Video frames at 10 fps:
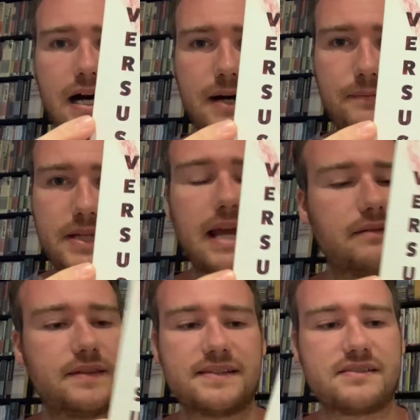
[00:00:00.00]
yeah,
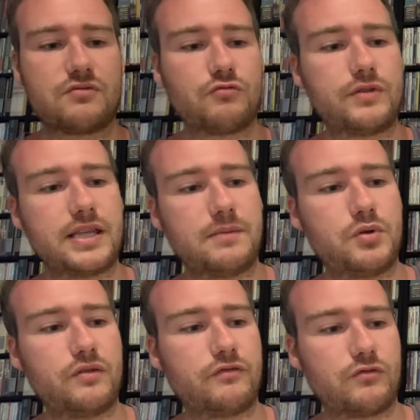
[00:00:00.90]
this is a really
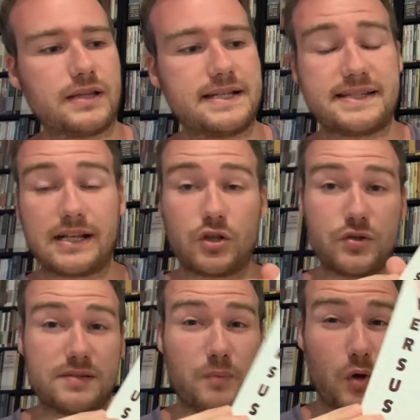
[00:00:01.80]
beautiful release.
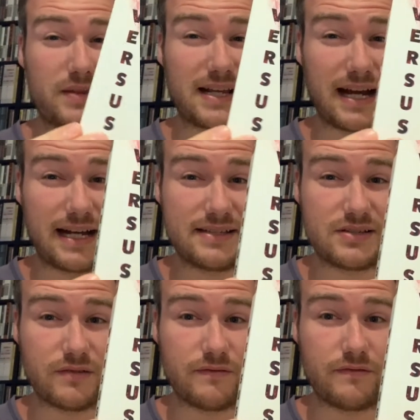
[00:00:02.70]
Includes both cuts
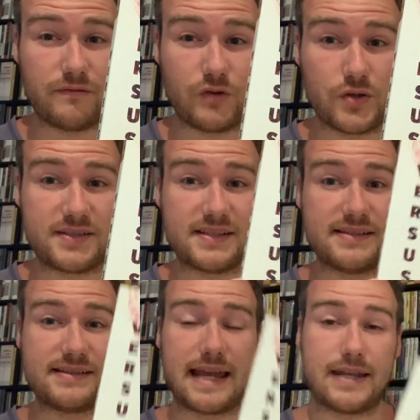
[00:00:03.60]
of
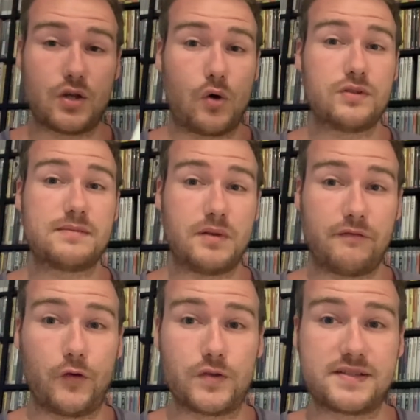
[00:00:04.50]
Versus and
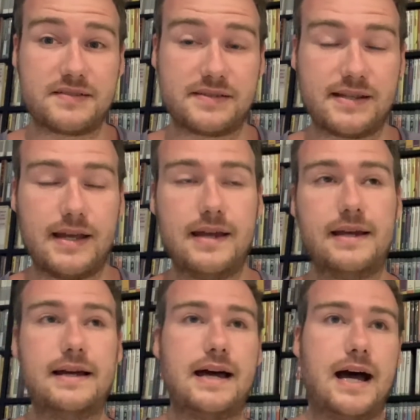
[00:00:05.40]
Ultimate Versus.
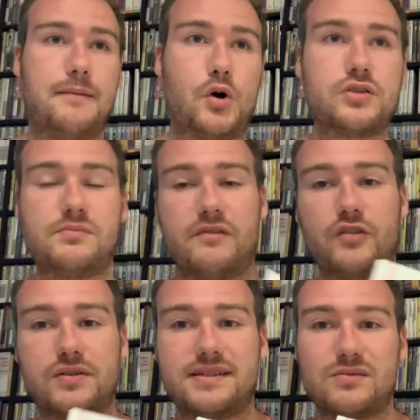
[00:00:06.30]
Ultimate
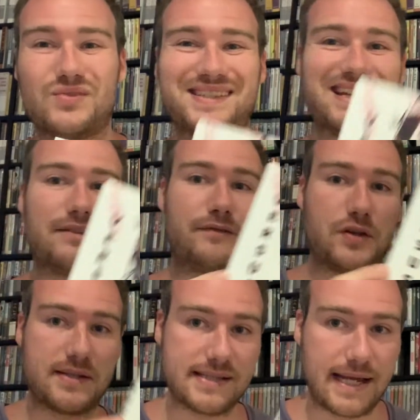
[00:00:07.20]
Versus was done a
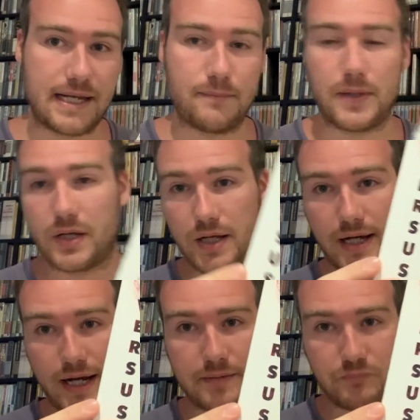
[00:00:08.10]
few years later, but
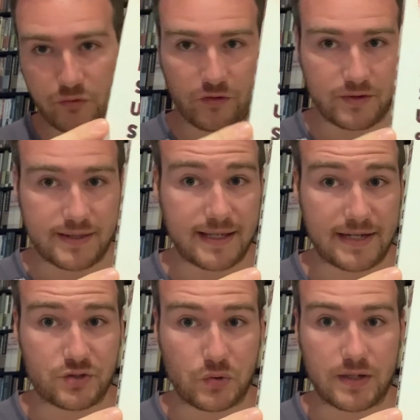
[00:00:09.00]
I prefer the
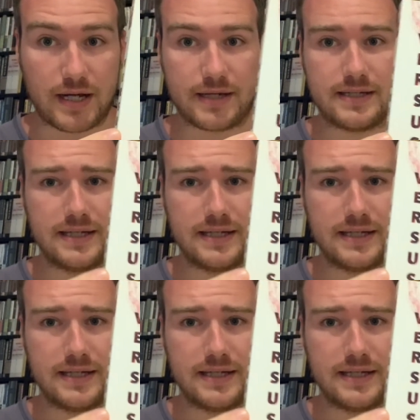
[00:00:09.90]
theatrical cut.